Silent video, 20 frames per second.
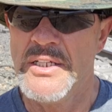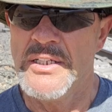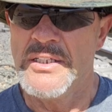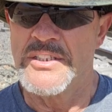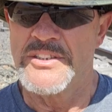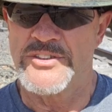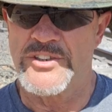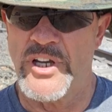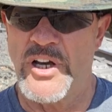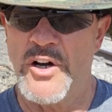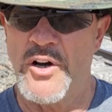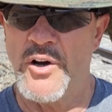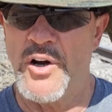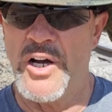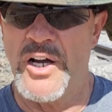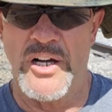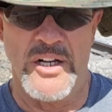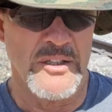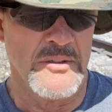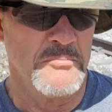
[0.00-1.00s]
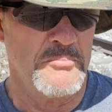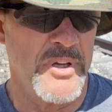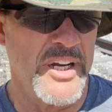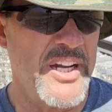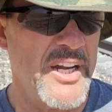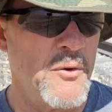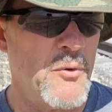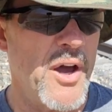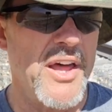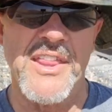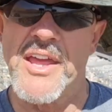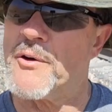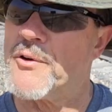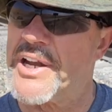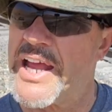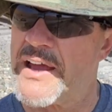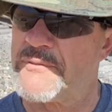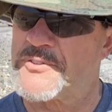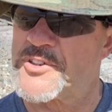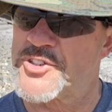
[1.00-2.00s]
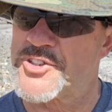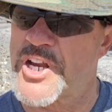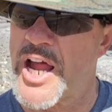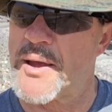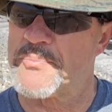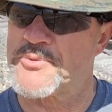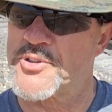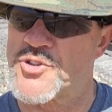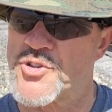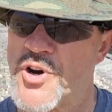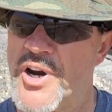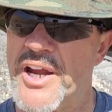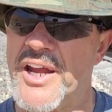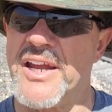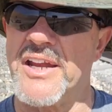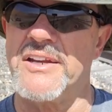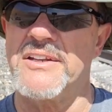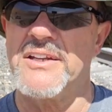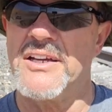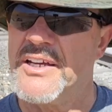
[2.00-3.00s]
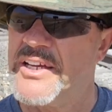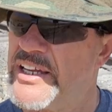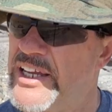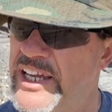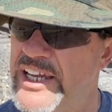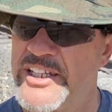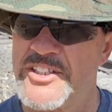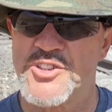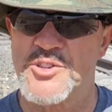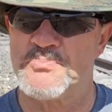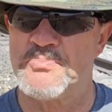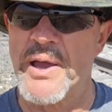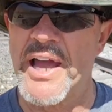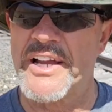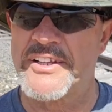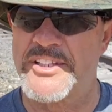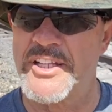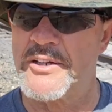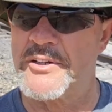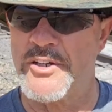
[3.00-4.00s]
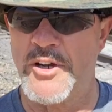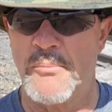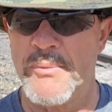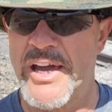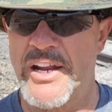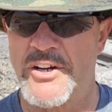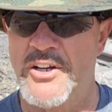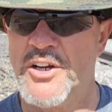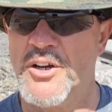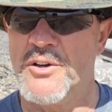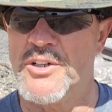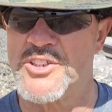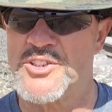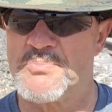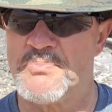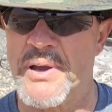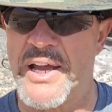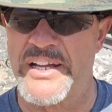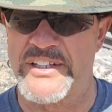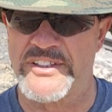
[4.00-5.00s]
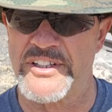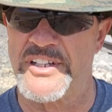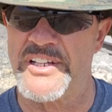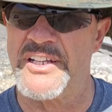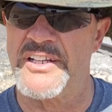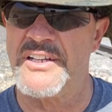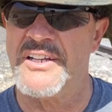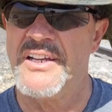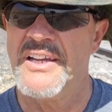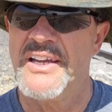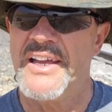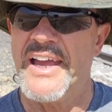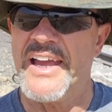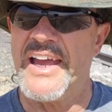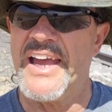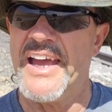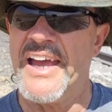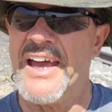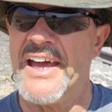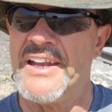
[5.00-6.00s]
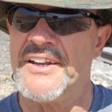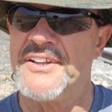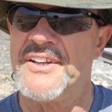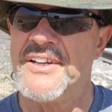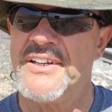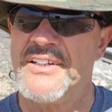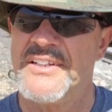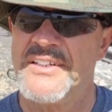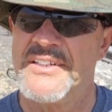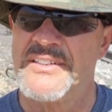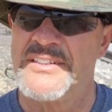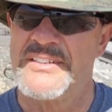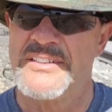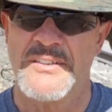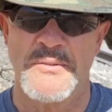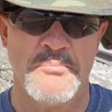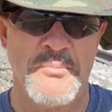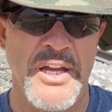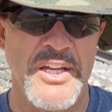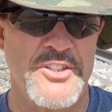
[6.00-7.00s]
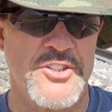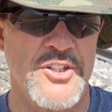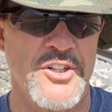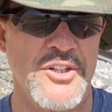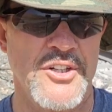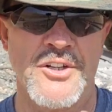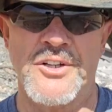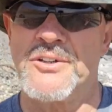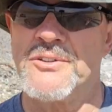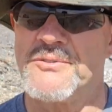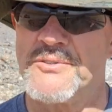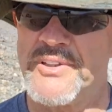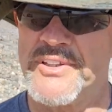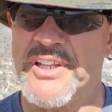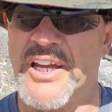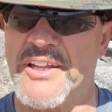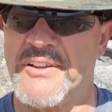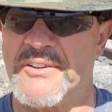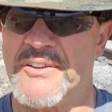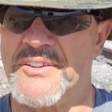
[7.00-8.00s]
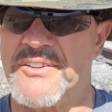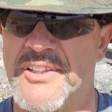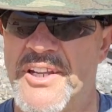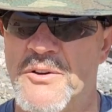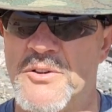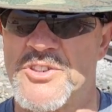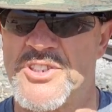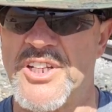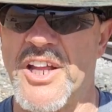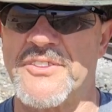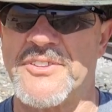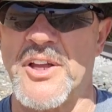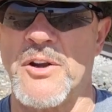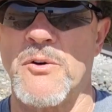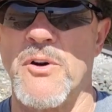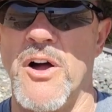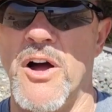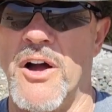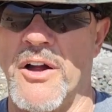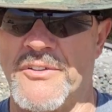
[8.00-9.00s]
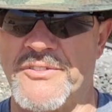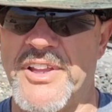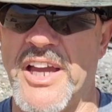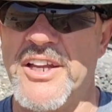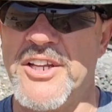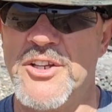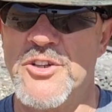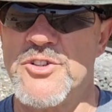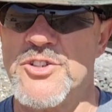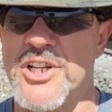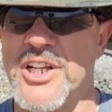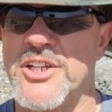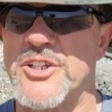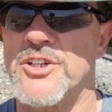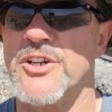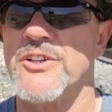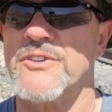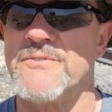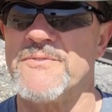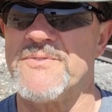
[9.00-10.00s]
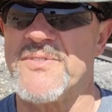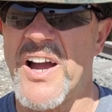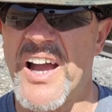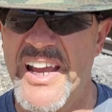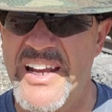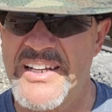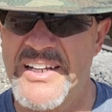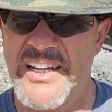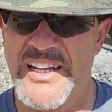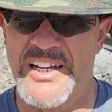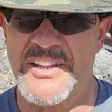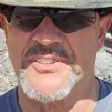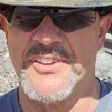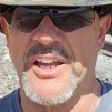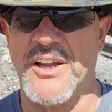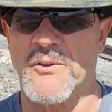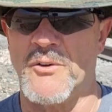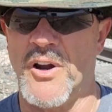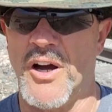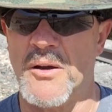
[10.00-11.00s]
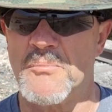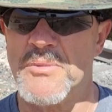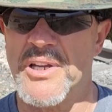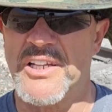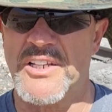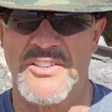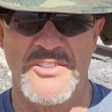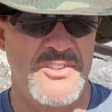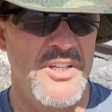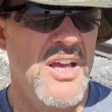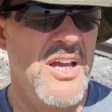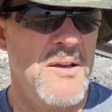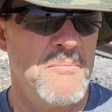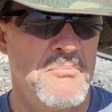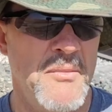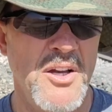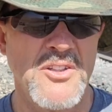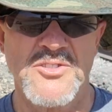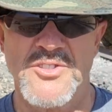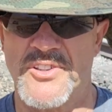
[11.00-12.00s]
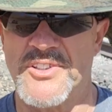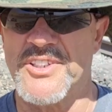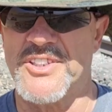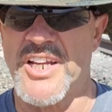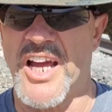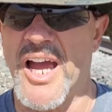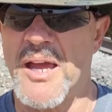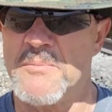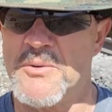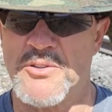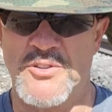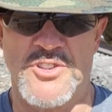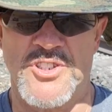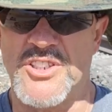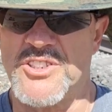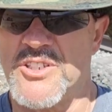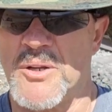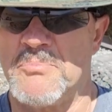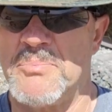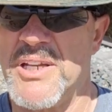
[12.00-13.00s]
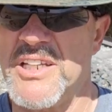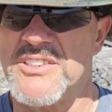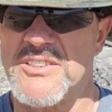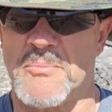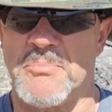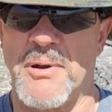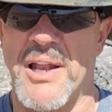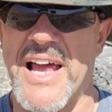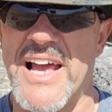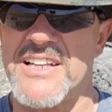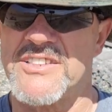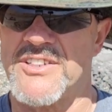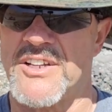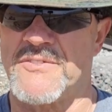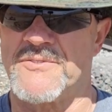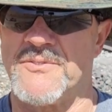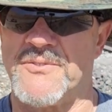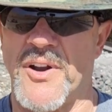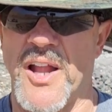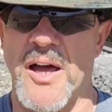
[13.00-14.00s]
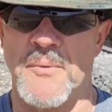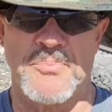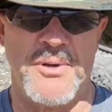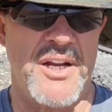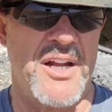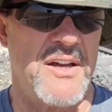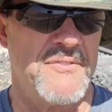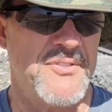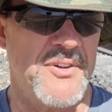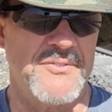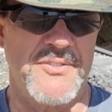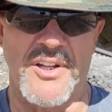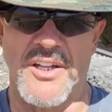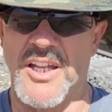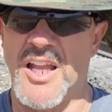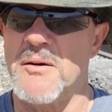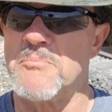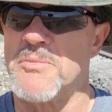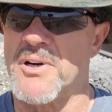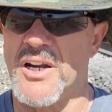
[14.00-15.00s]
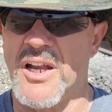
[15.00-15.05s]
So, but anyway, they would have to stop the train, inspect it, no matter who inspected it, and make sure that there was nothing wrong. They usually couldn't find anything wrong because most of the time it was just a piece of plastic flopping off of a lumber